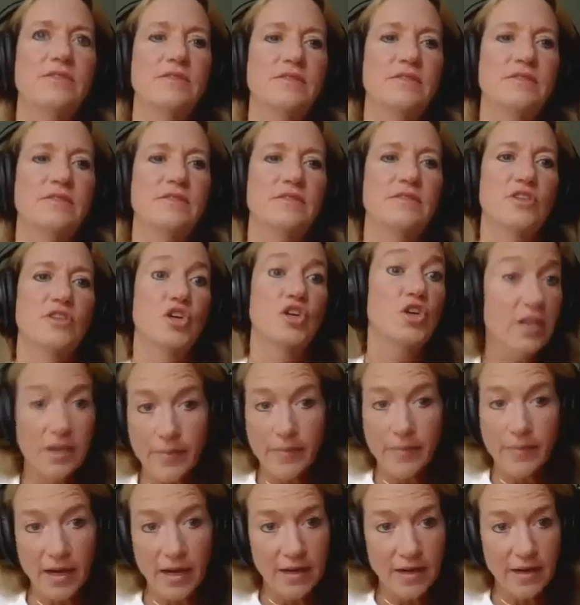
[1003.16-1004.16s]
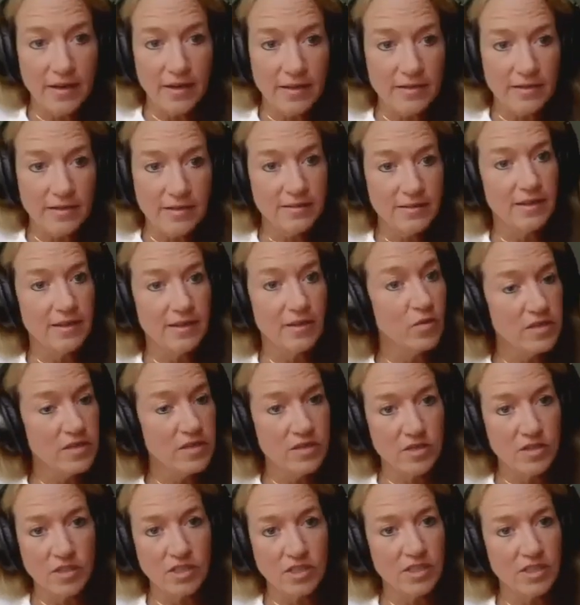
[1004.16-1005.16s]
learning about it and
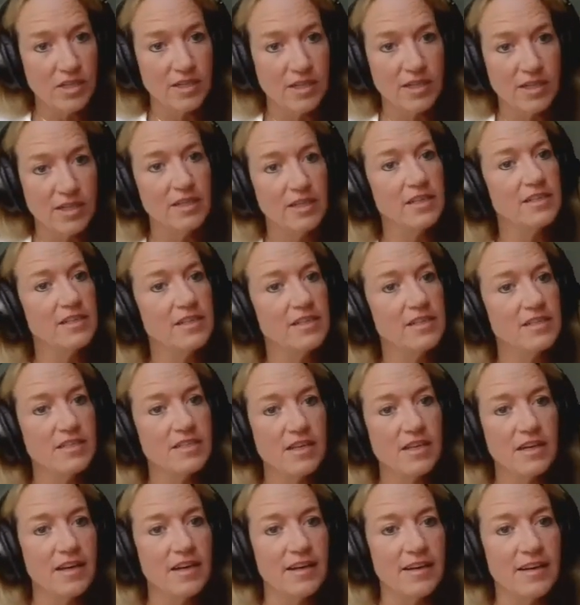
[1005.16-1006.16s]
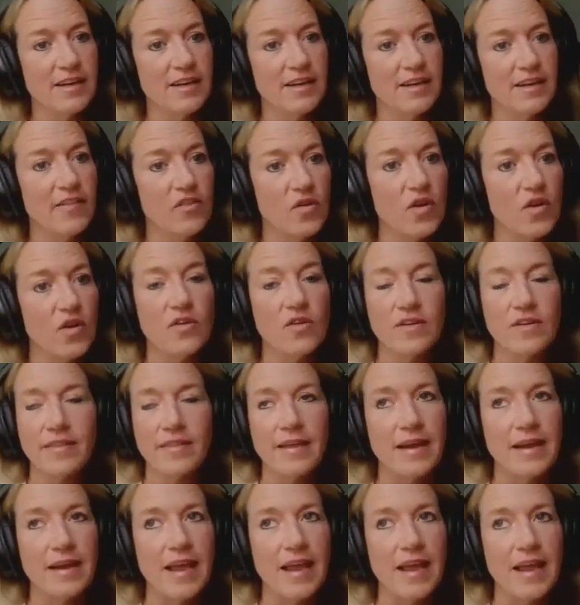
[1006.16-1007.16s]
researching it and studying it on their own, and
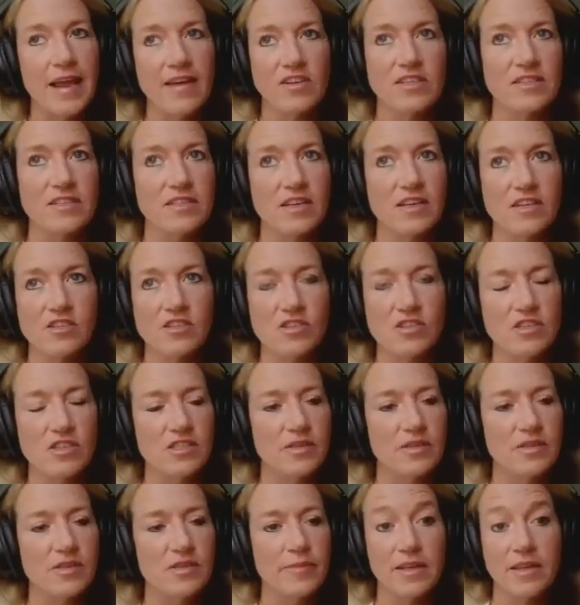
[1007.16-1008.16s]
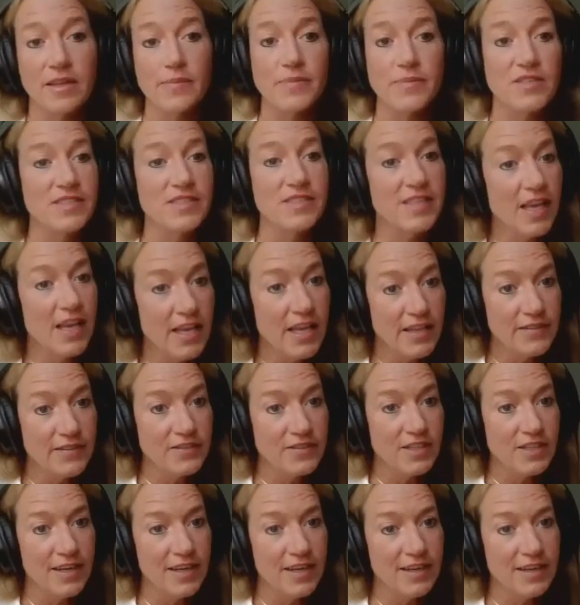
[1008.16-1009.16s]
then having discussions among themselves
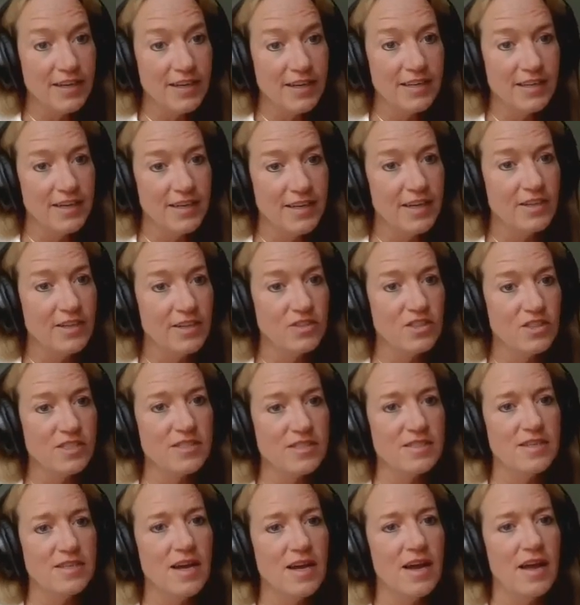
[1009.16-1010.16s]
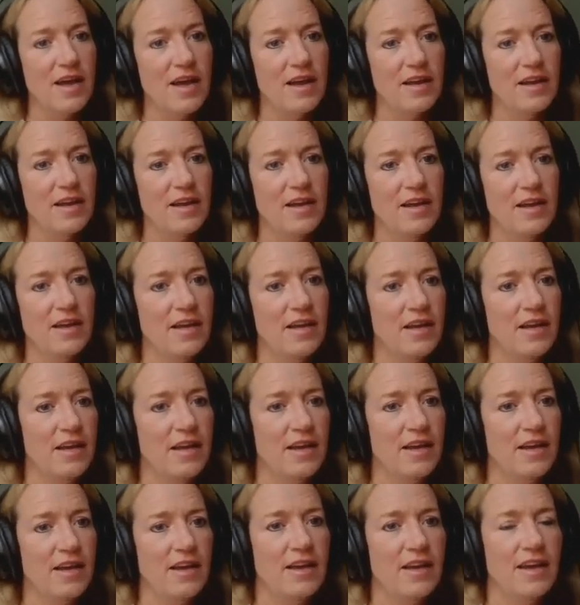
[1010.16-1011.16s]
on it, just not
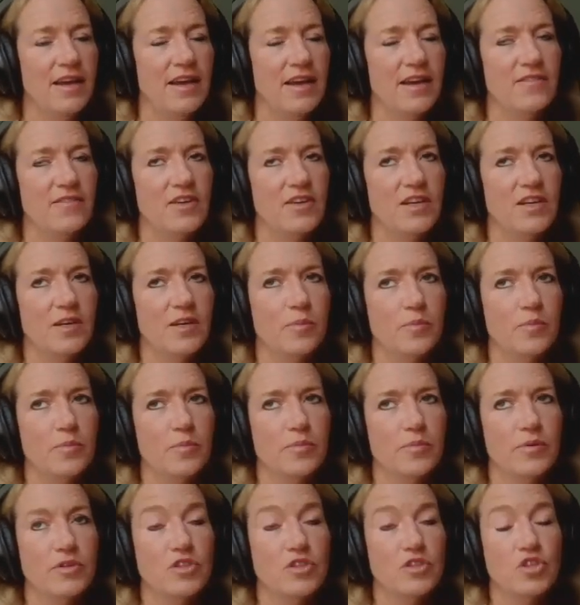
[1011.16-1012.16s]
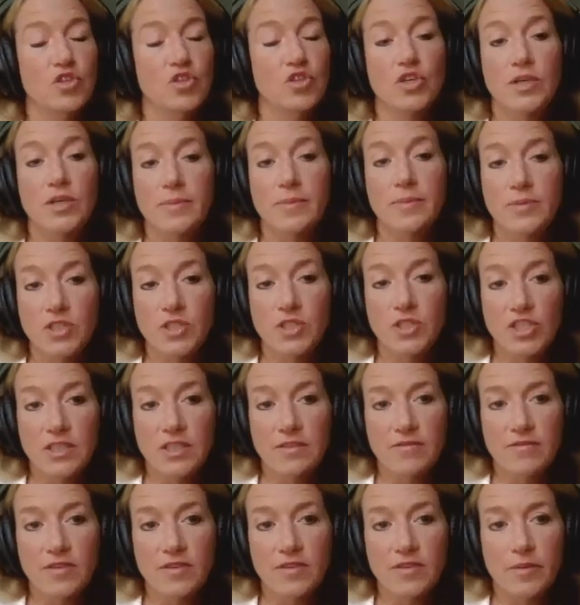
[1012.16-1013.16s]
having a
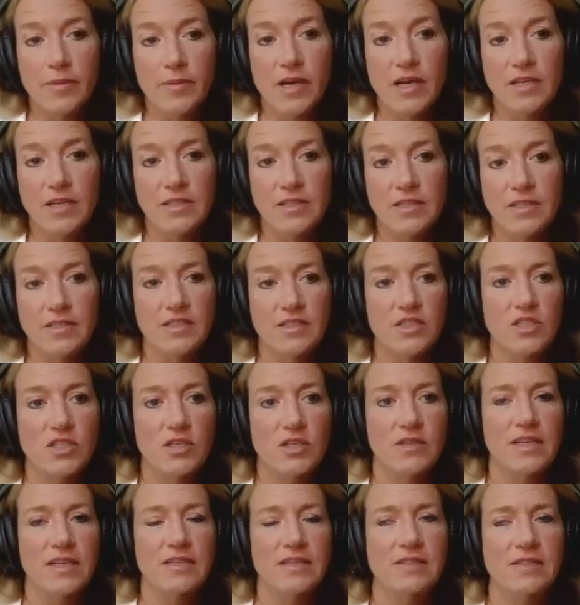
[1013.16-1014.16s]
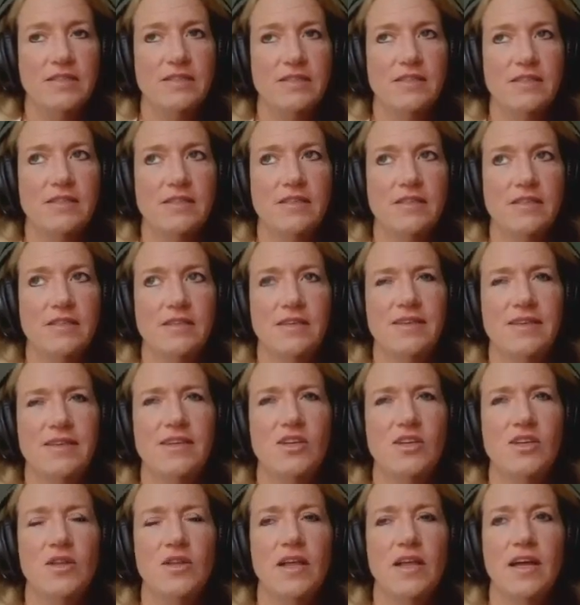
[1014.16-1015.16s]
prescription from us. And so that's,
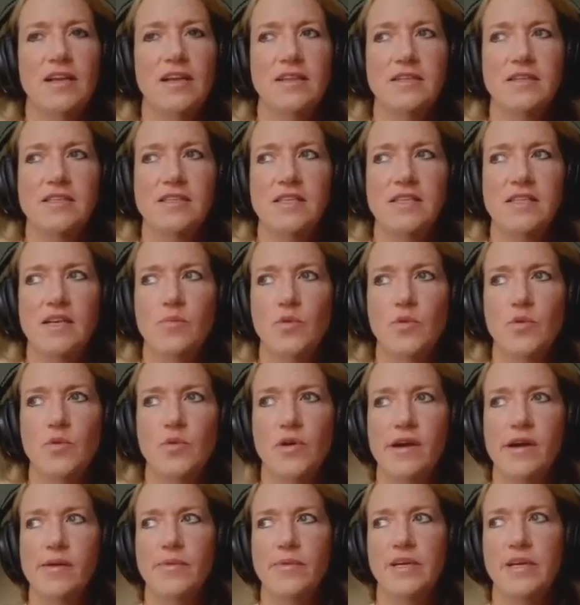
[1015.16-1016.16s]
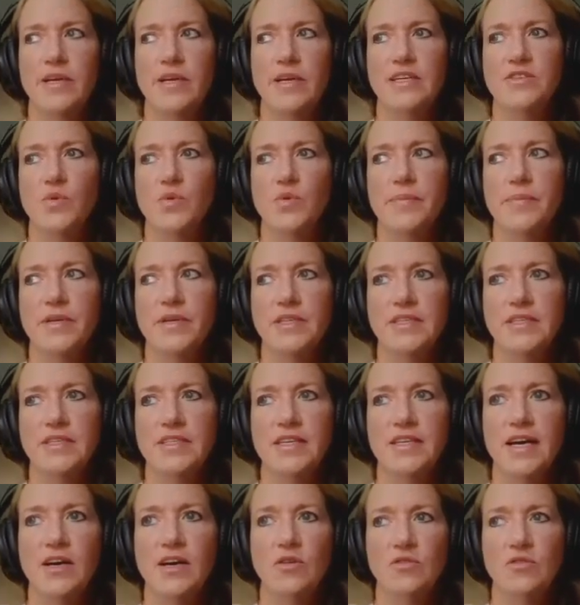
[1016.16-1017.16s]
a lot of the teen programming as we built it
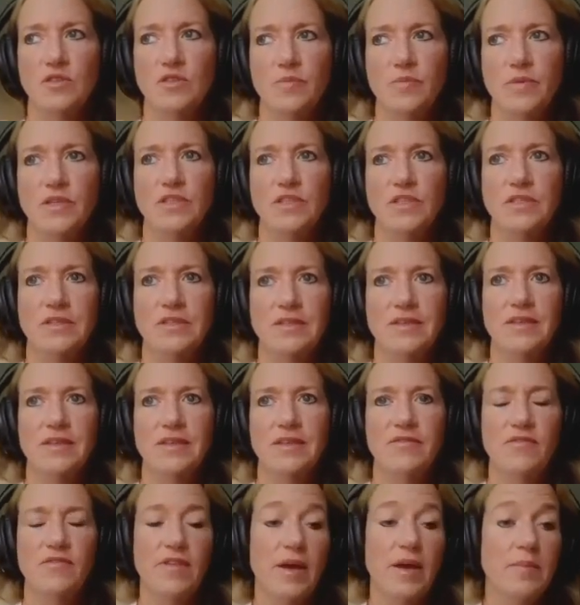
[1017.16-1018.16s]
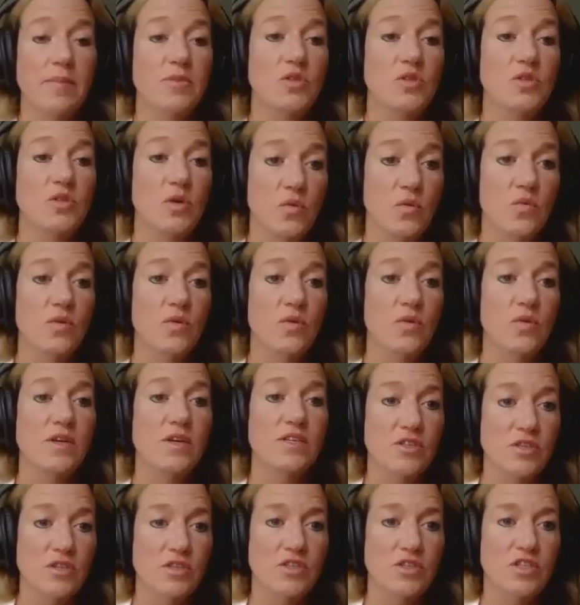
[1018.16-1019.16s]
out was built them doing
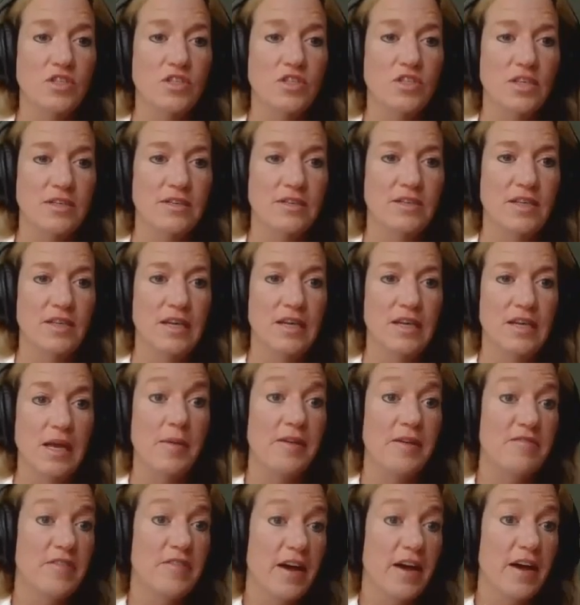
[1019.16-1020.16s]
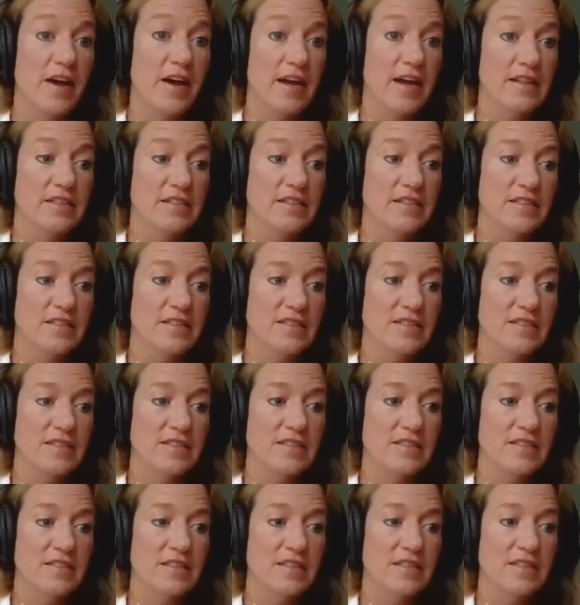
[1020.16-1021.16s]
research on, violence
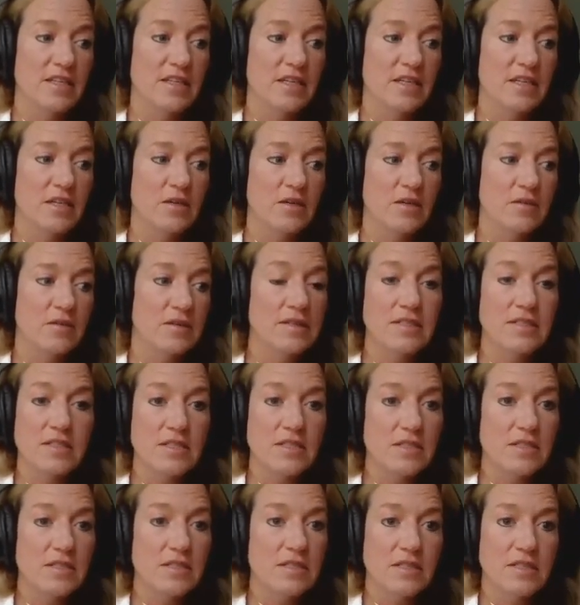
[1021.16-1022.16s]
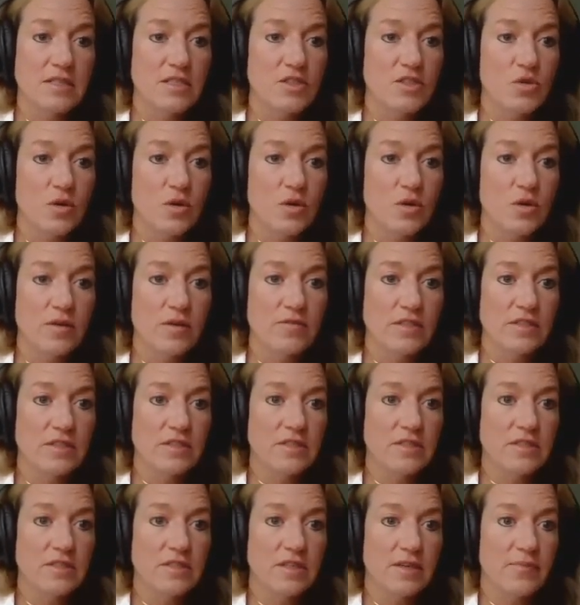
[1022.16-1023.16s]
releases
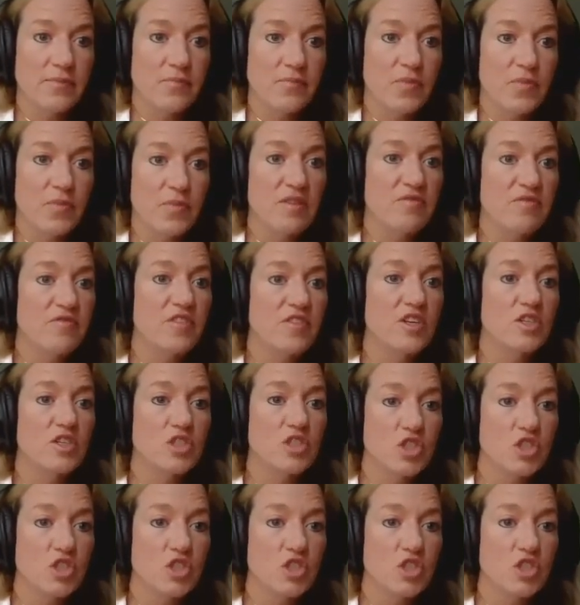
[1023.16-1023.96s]
endorphins. Like, it feels